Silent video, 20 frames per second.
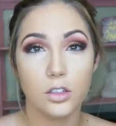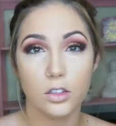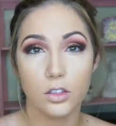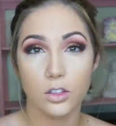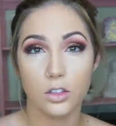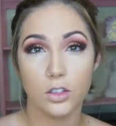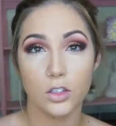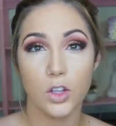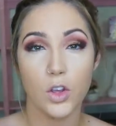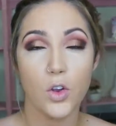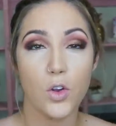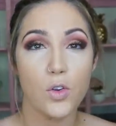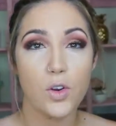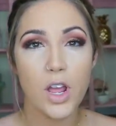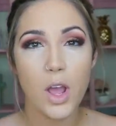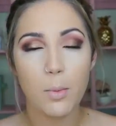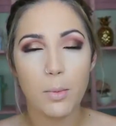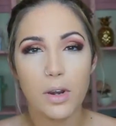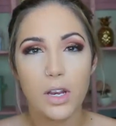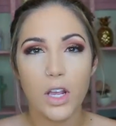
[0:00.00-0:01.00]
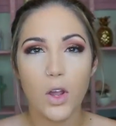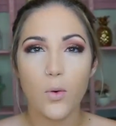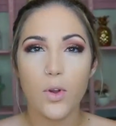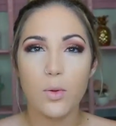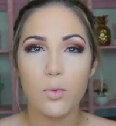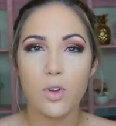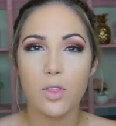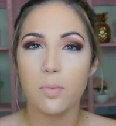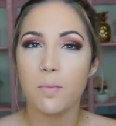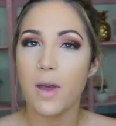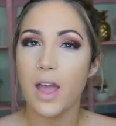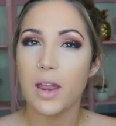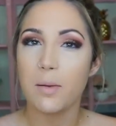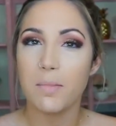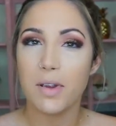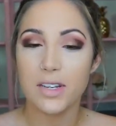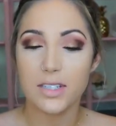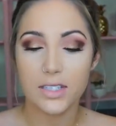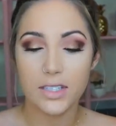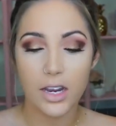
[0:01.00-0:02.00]
So now I'm going to go in with my
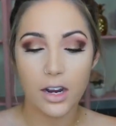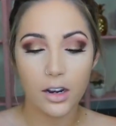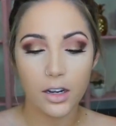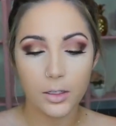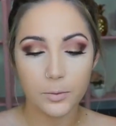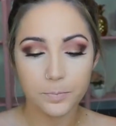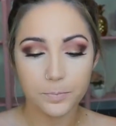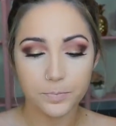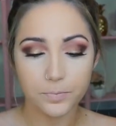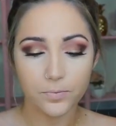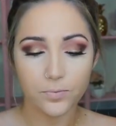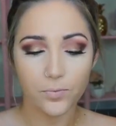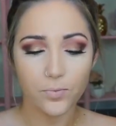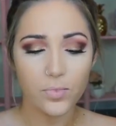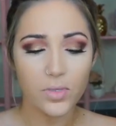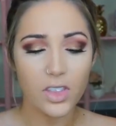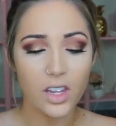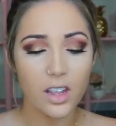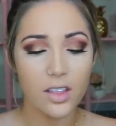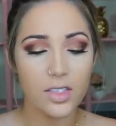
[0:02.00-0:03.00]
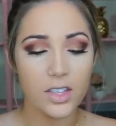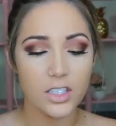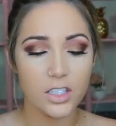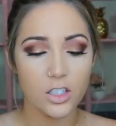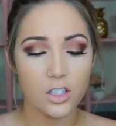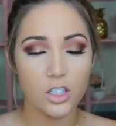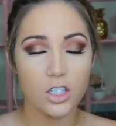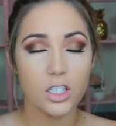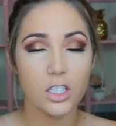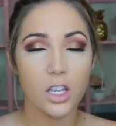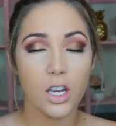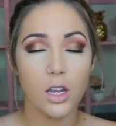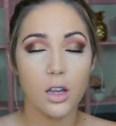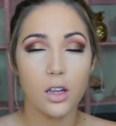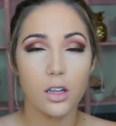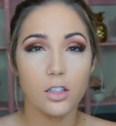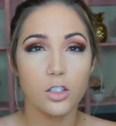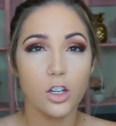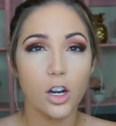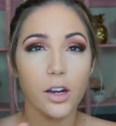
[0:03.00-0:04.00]
mascara. And this is just
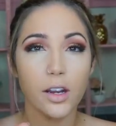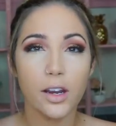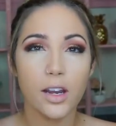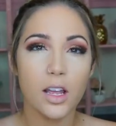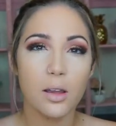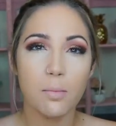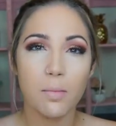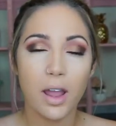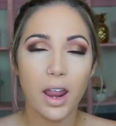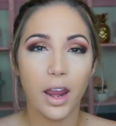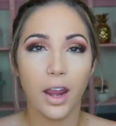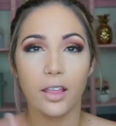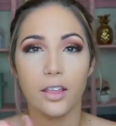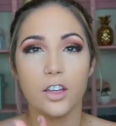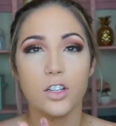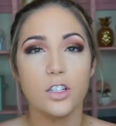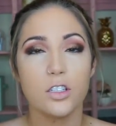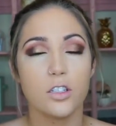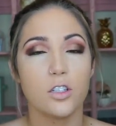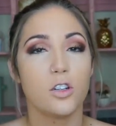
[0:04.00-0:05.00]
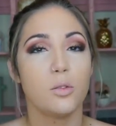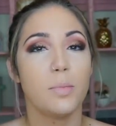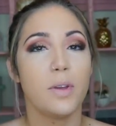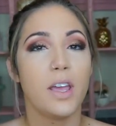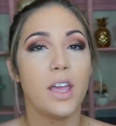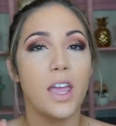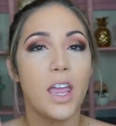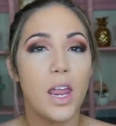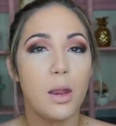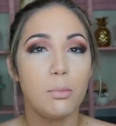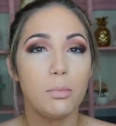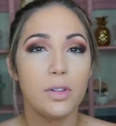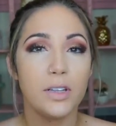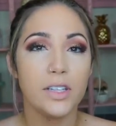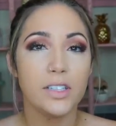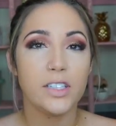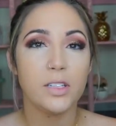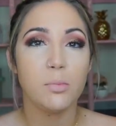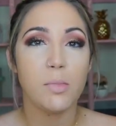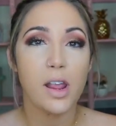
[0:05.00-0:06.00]
gonna darken up my eyelashes a little bit and
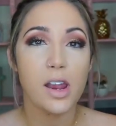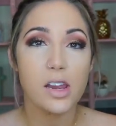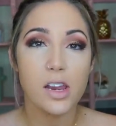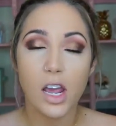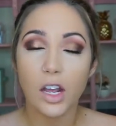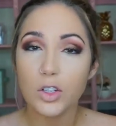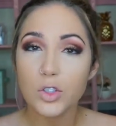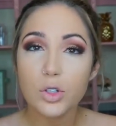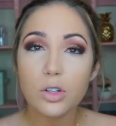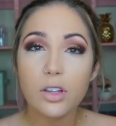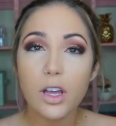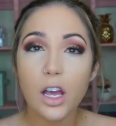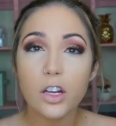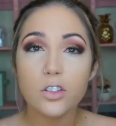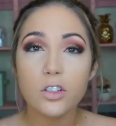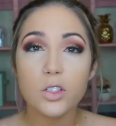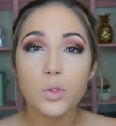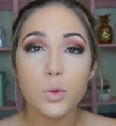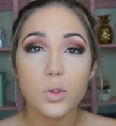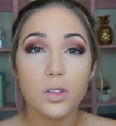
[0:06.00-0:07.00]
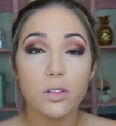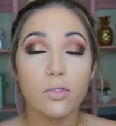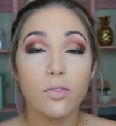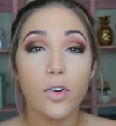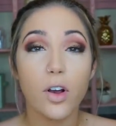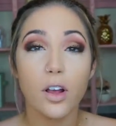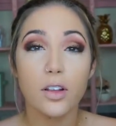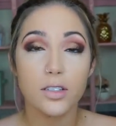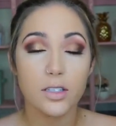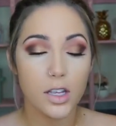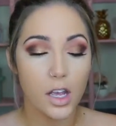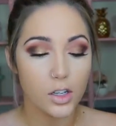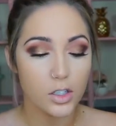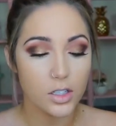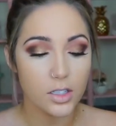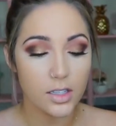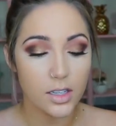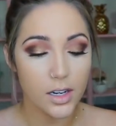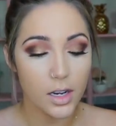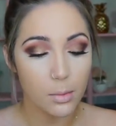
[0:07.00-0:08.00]
blend in my natural lashes with the false
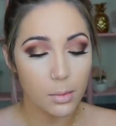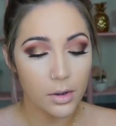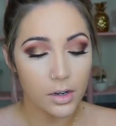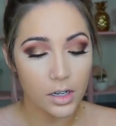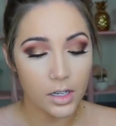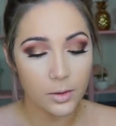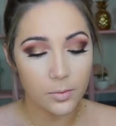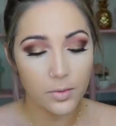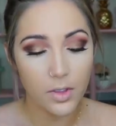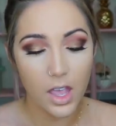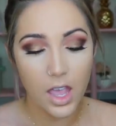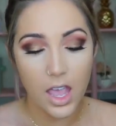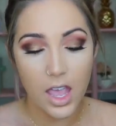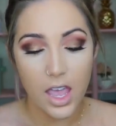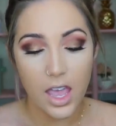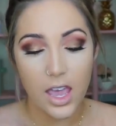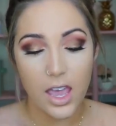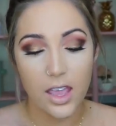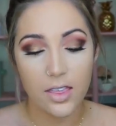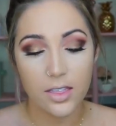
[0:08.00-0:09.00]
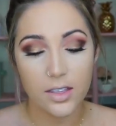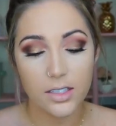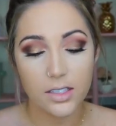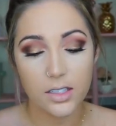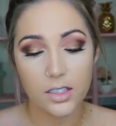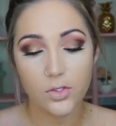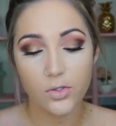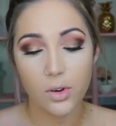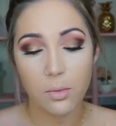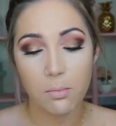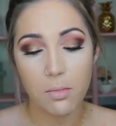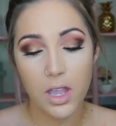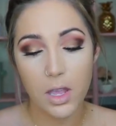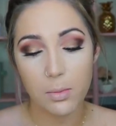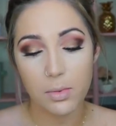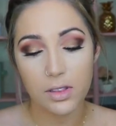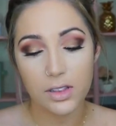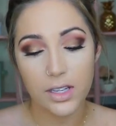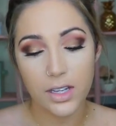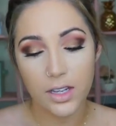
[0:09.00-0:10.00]
lashes that I put on. And this is from
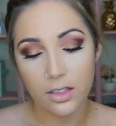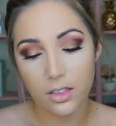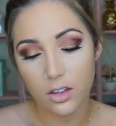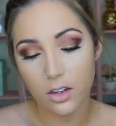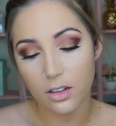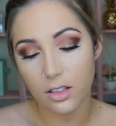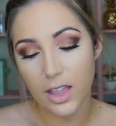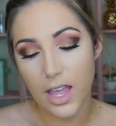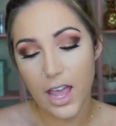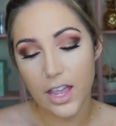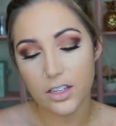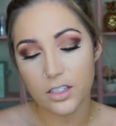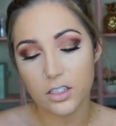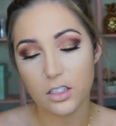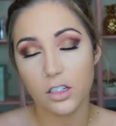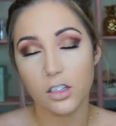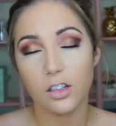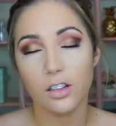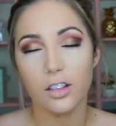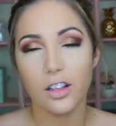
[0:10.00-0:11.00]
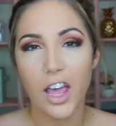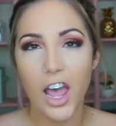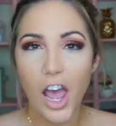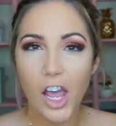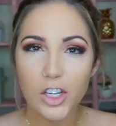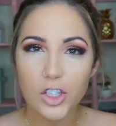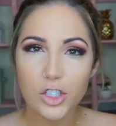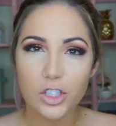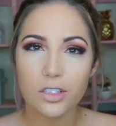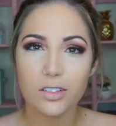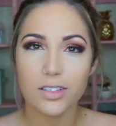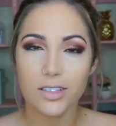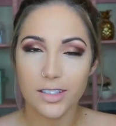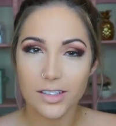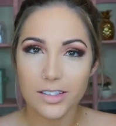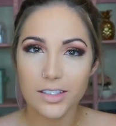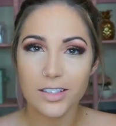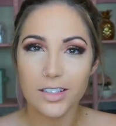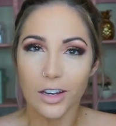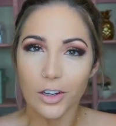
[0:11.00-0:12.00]
Maybelline, their Lash
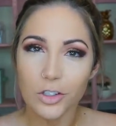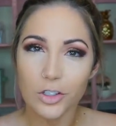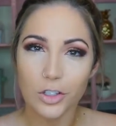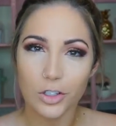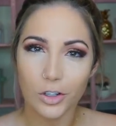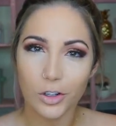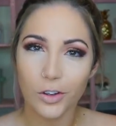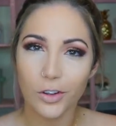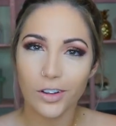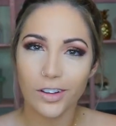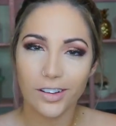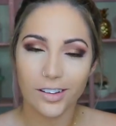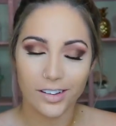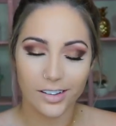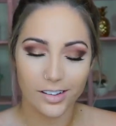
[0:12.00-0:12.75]
Sensational.